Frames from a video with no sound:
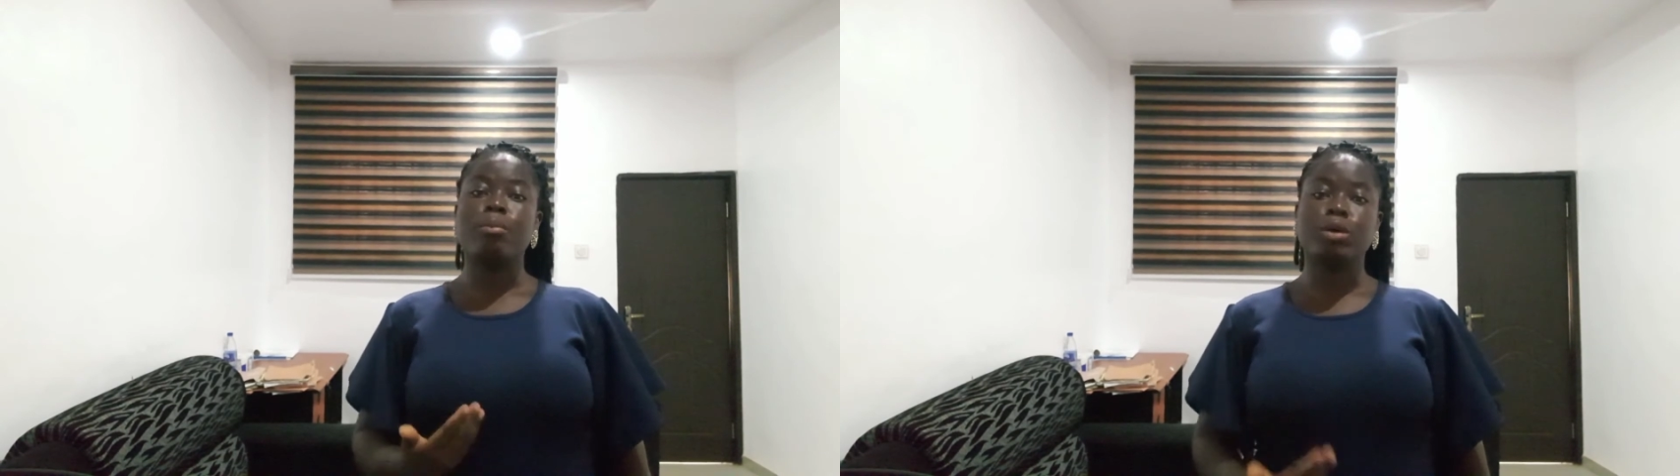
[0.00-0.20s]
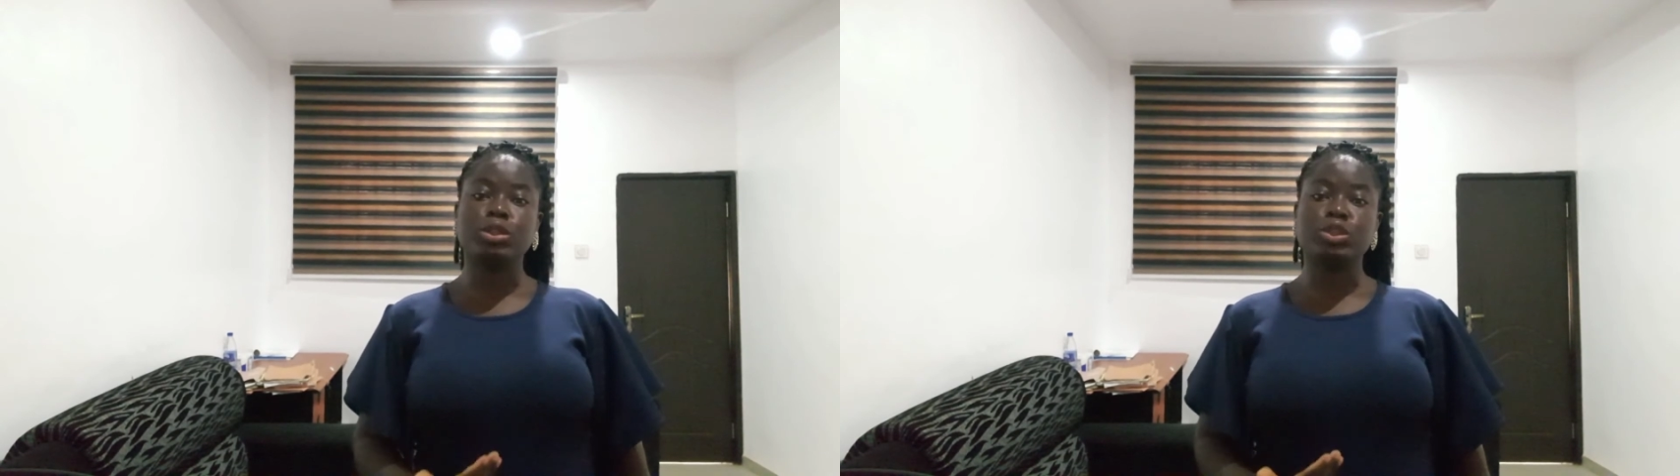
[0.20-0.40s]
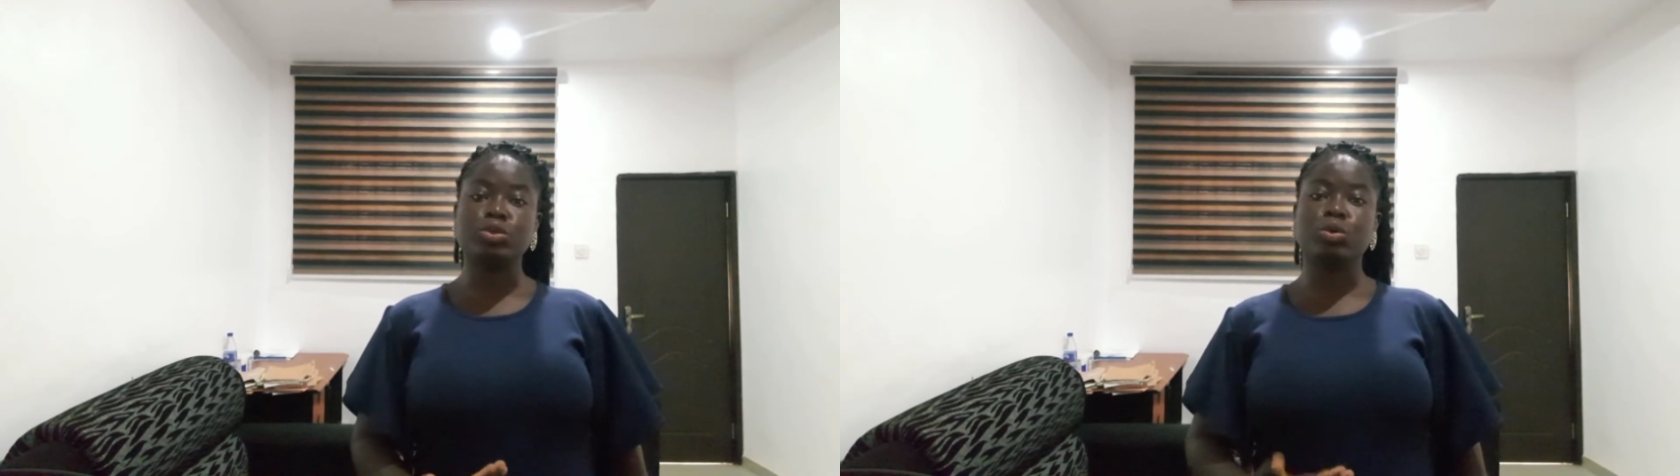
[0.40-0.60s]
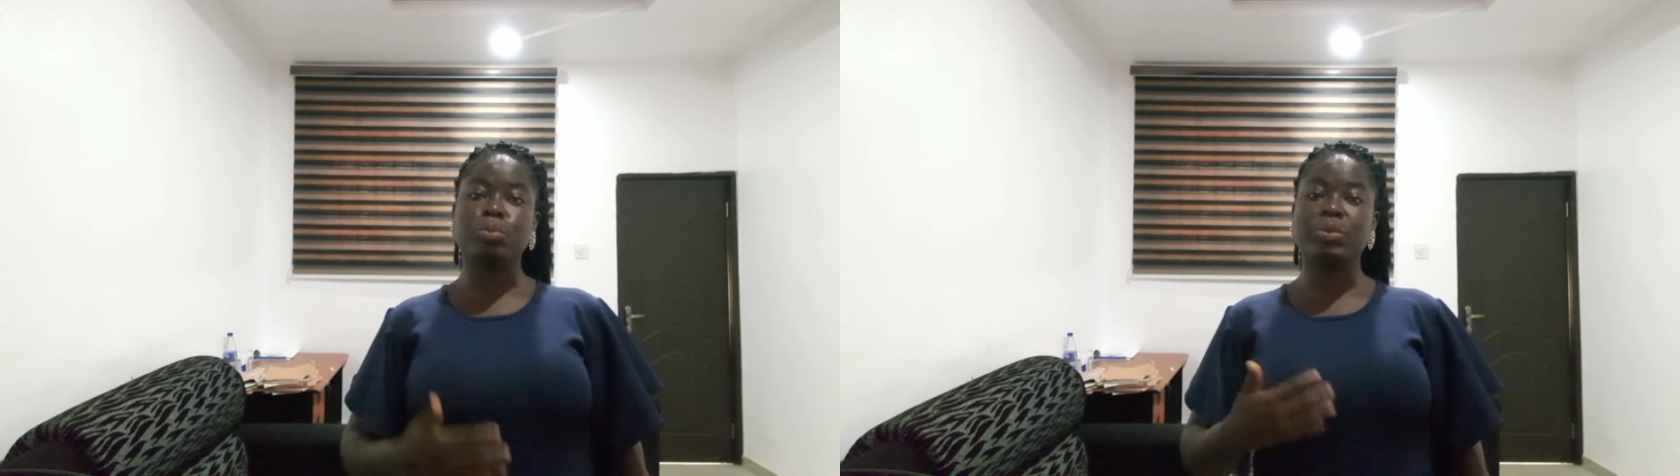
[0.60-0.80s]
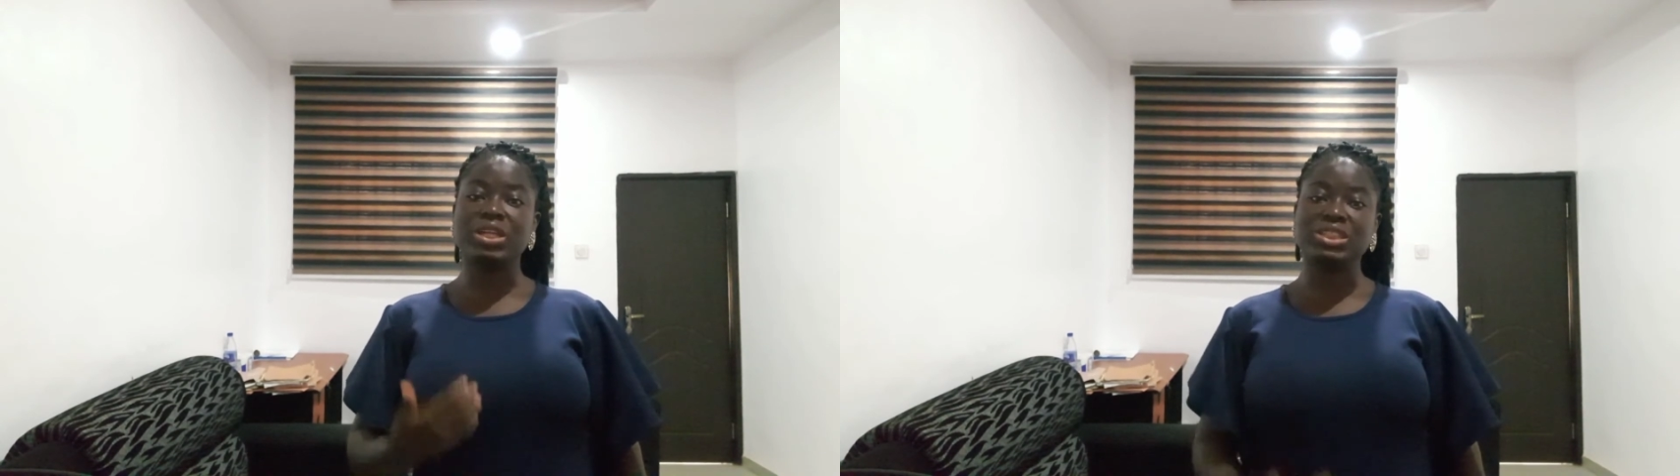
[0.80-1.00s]
But
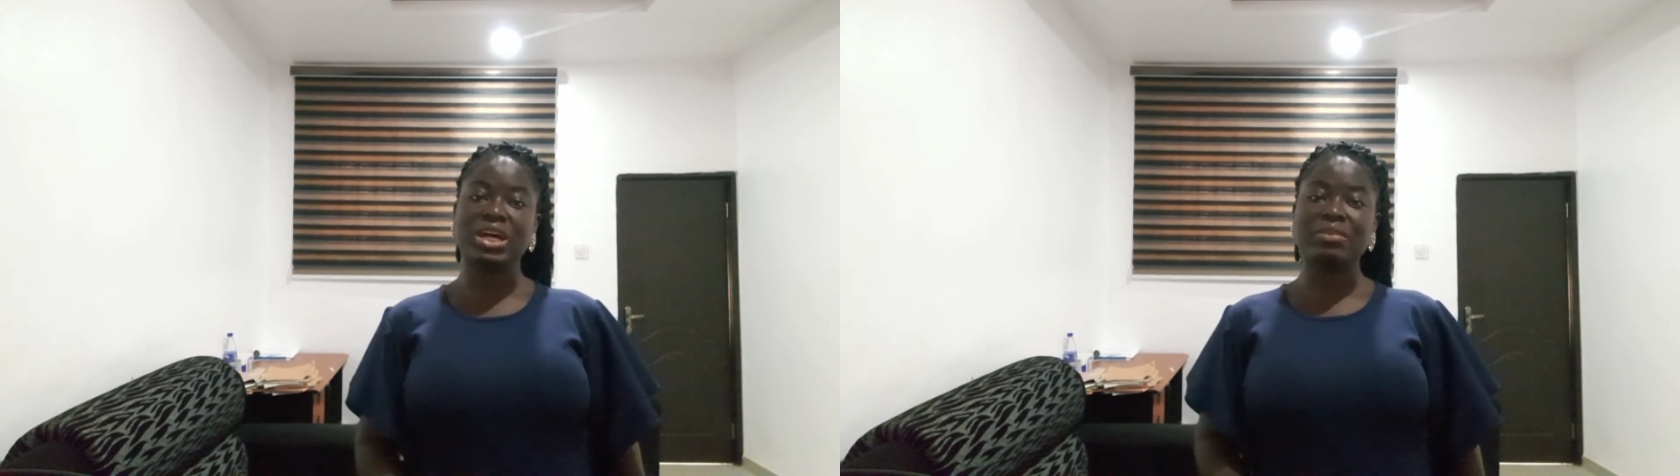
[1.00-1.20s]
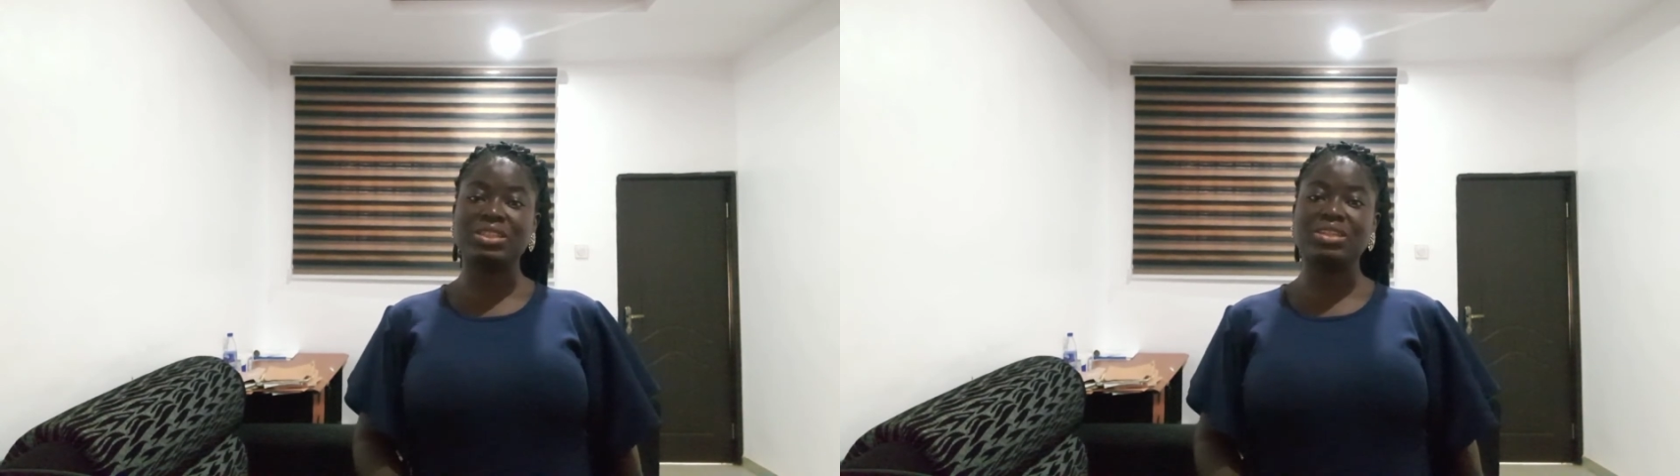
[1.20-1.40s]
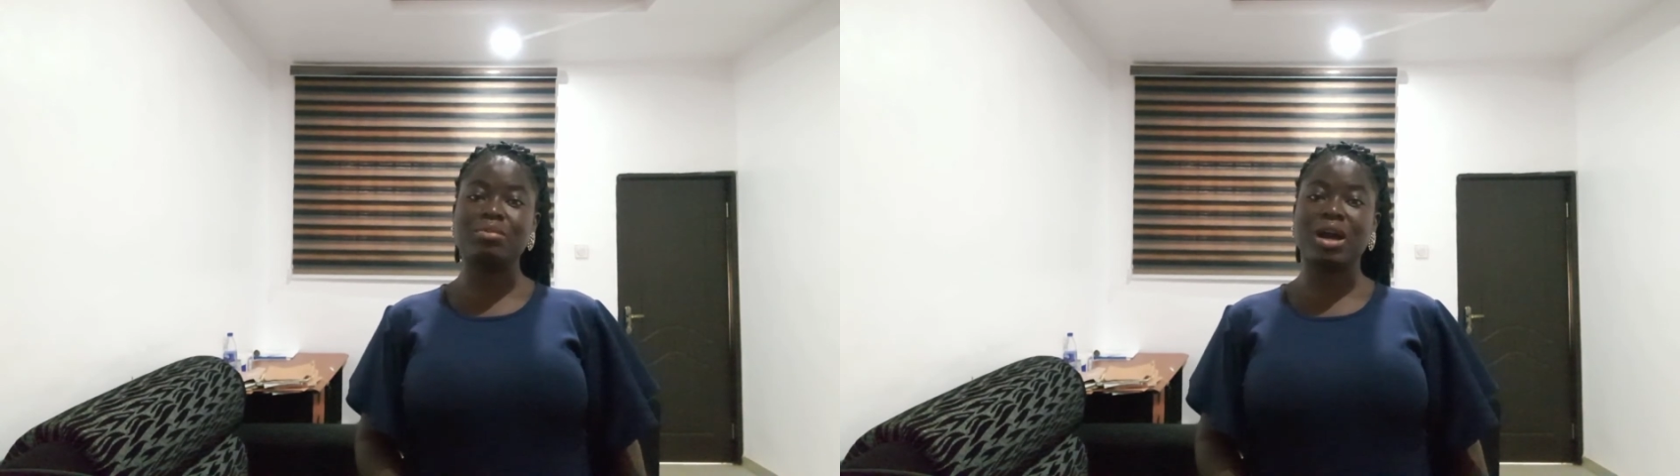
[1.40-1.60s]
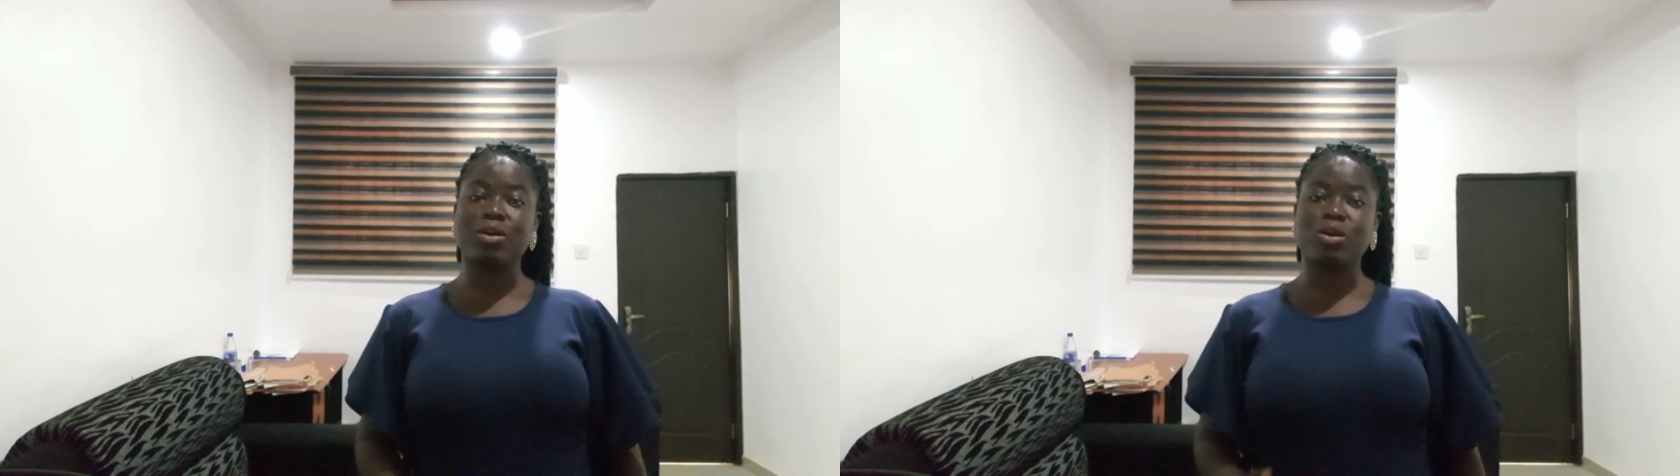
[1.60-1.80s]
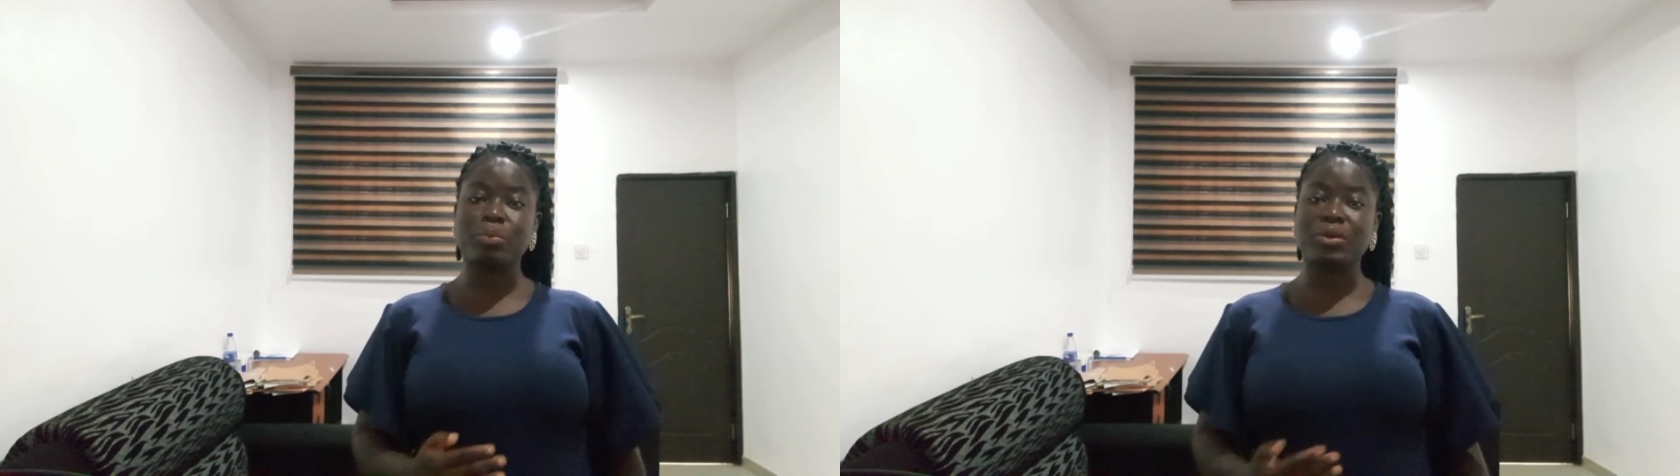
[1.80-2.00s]
plagiarism
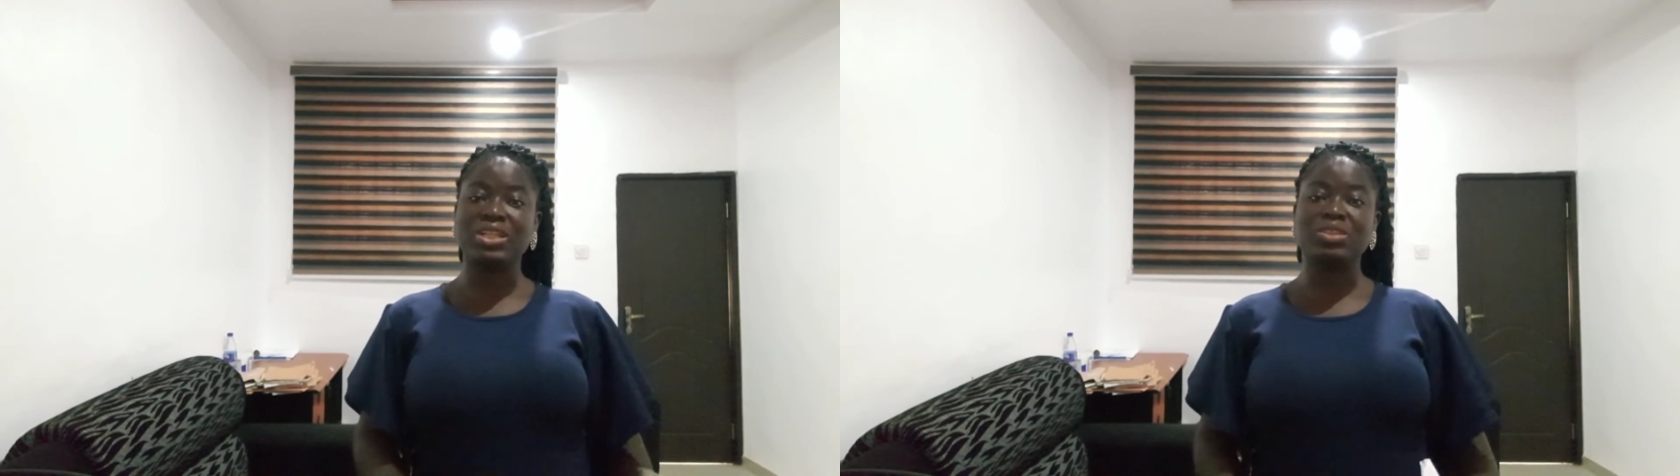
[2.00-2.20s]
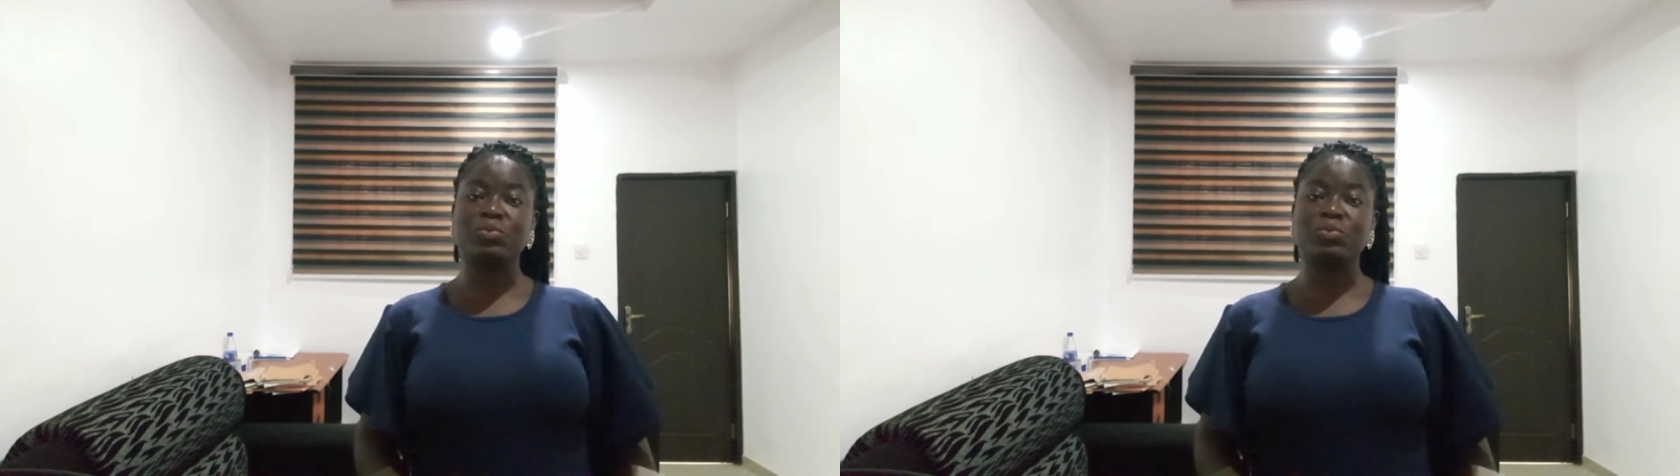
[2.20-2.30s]
and copyright